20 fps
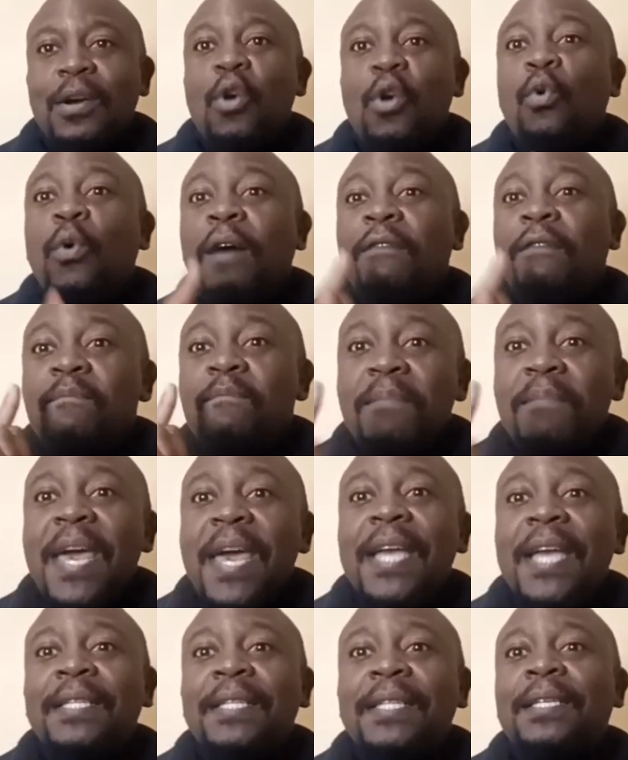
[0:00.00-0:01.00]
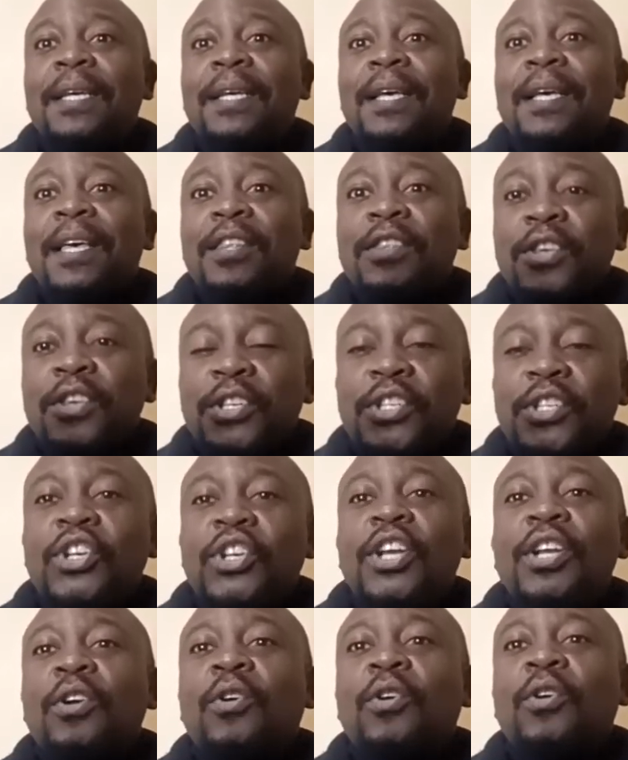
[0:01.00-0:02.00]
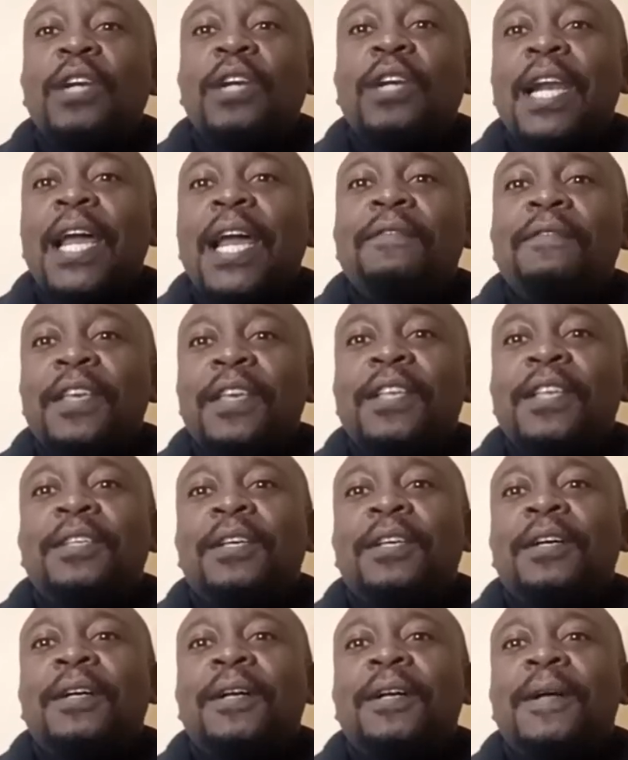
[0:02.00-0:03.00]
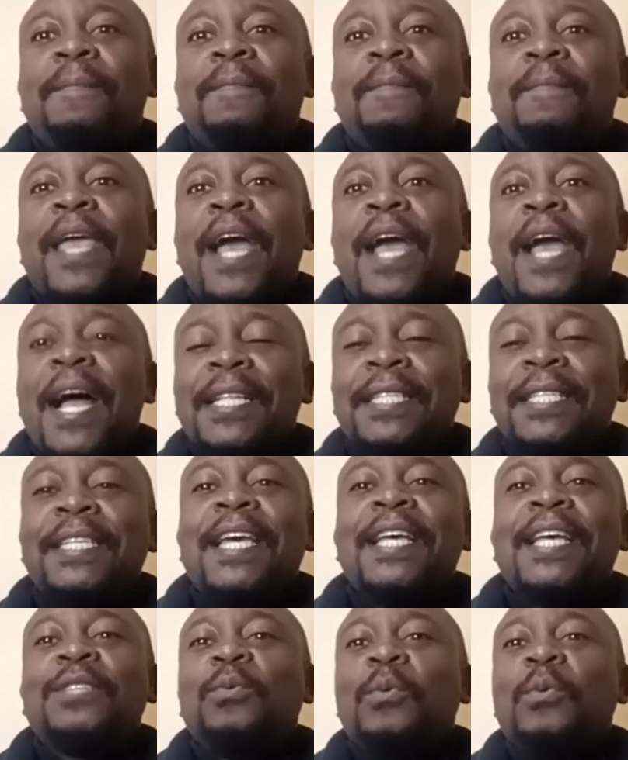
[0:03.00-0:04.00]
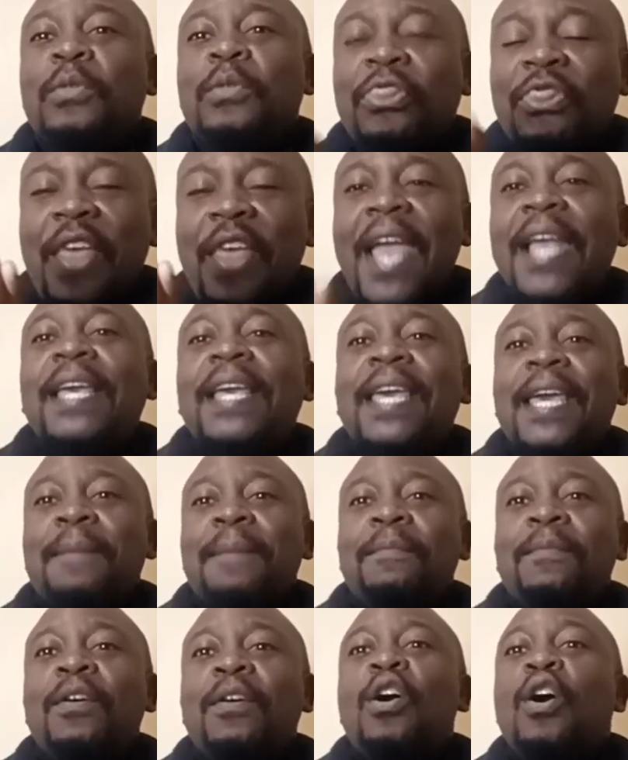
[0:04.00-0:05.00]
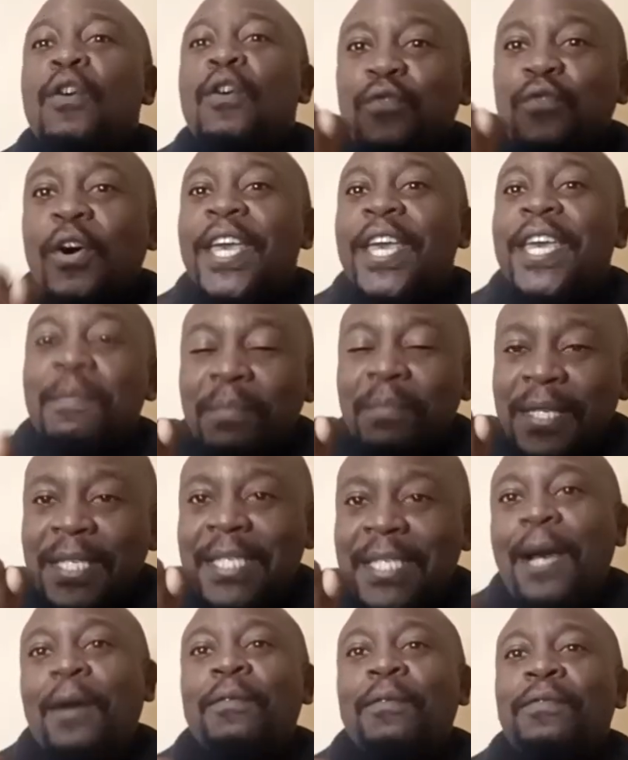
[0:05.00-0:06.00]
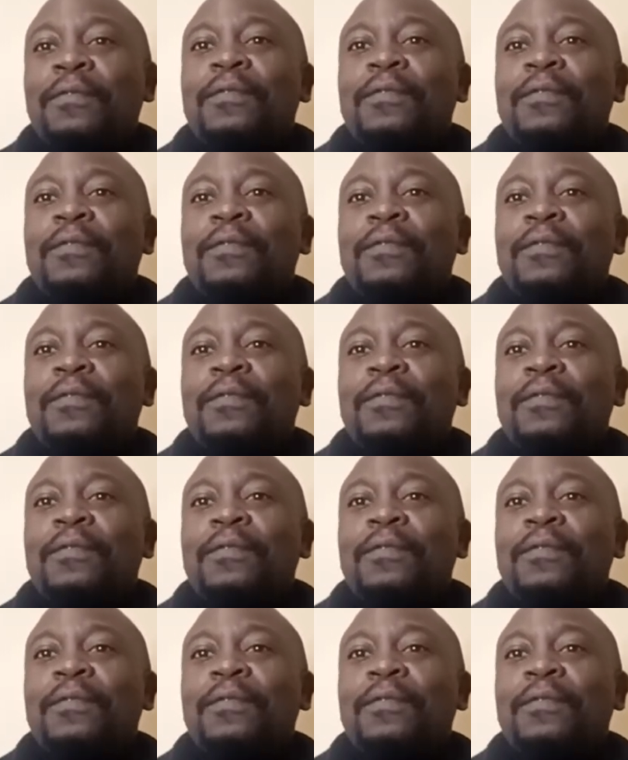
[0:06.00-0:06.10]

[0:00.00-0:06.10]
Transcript: who have made this journey called life easier and yes, we'll thank him for himself.